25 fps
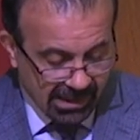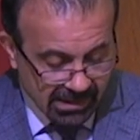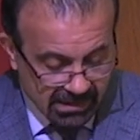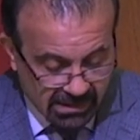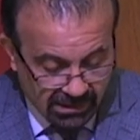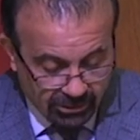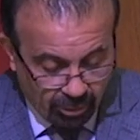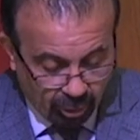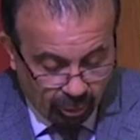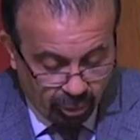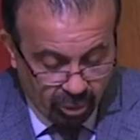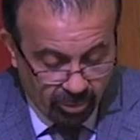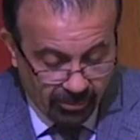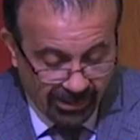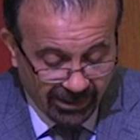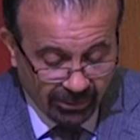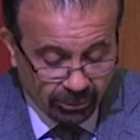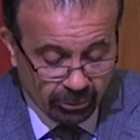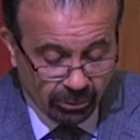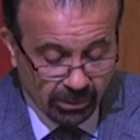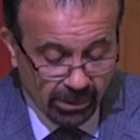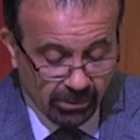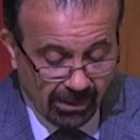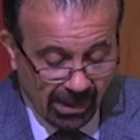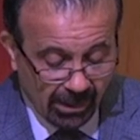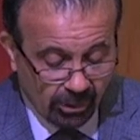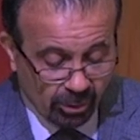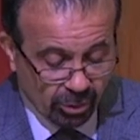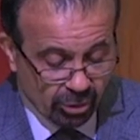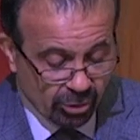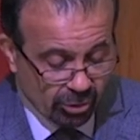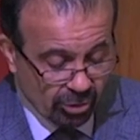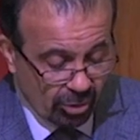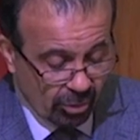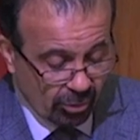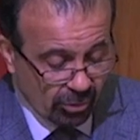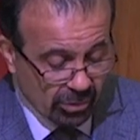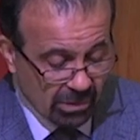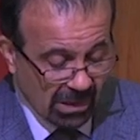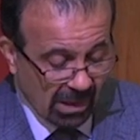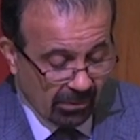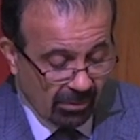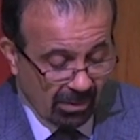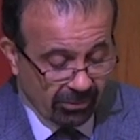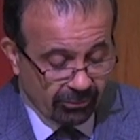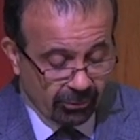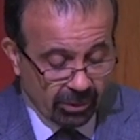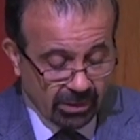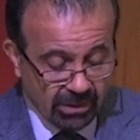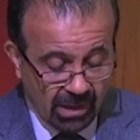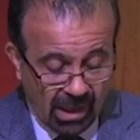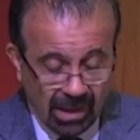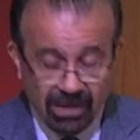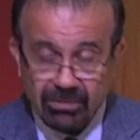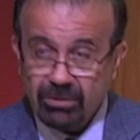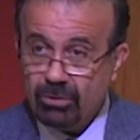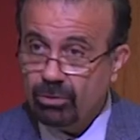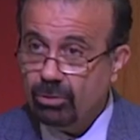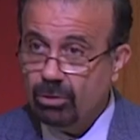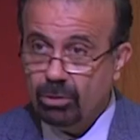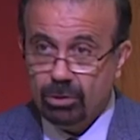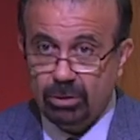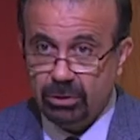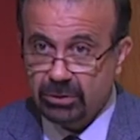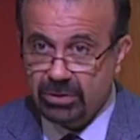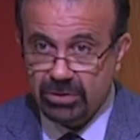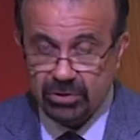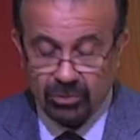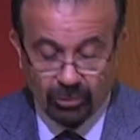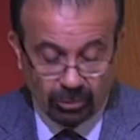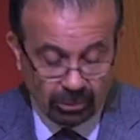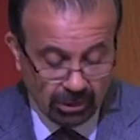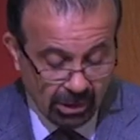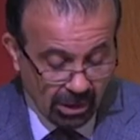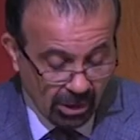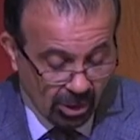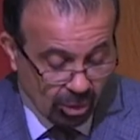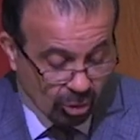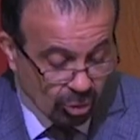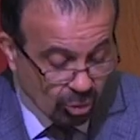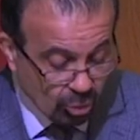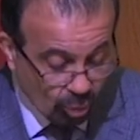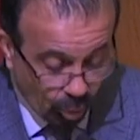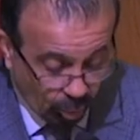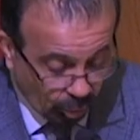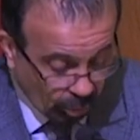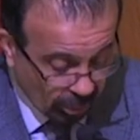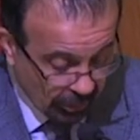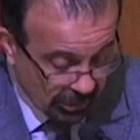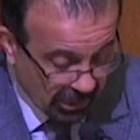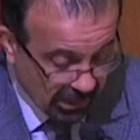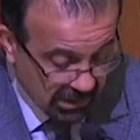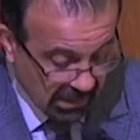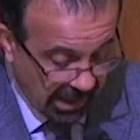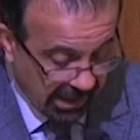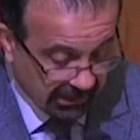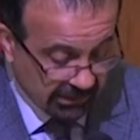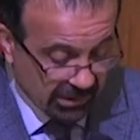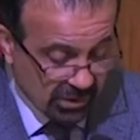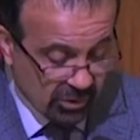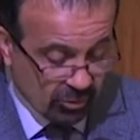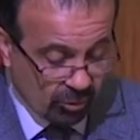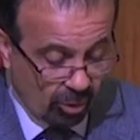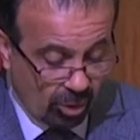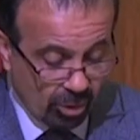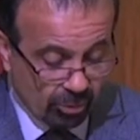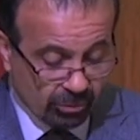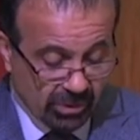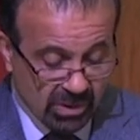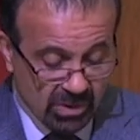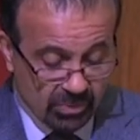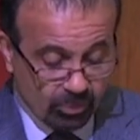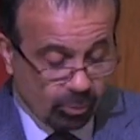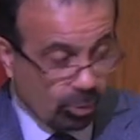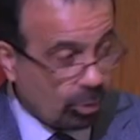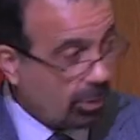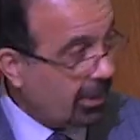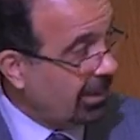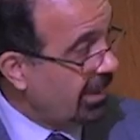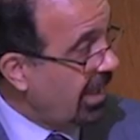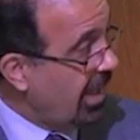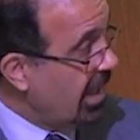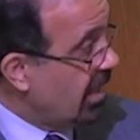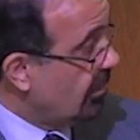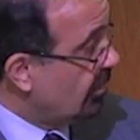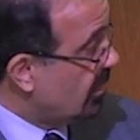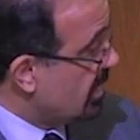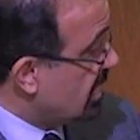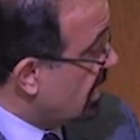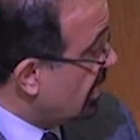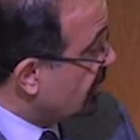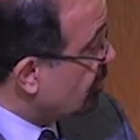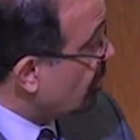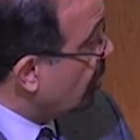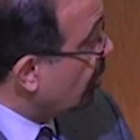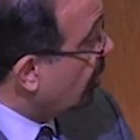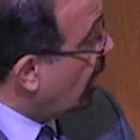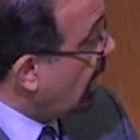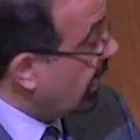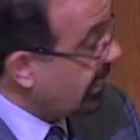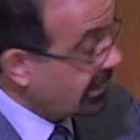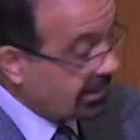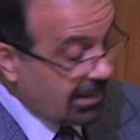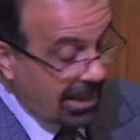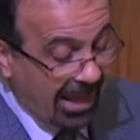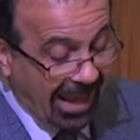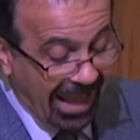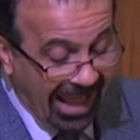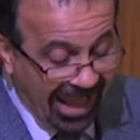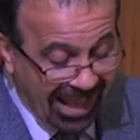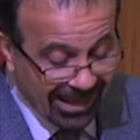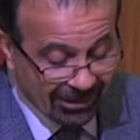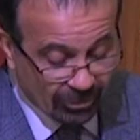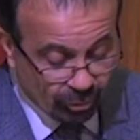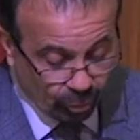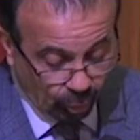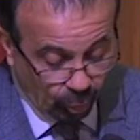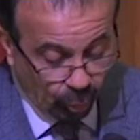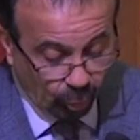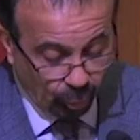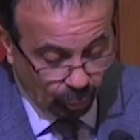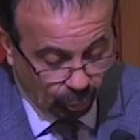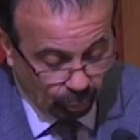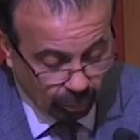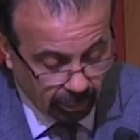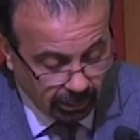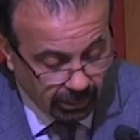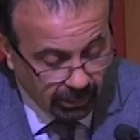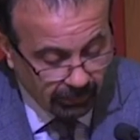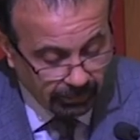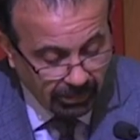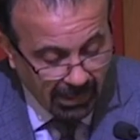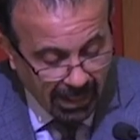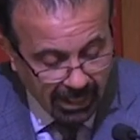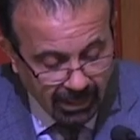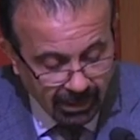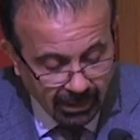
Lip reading: As the documentary record shows, however, neither Herzl nor the Zionist Congress proclaimed such a right at all.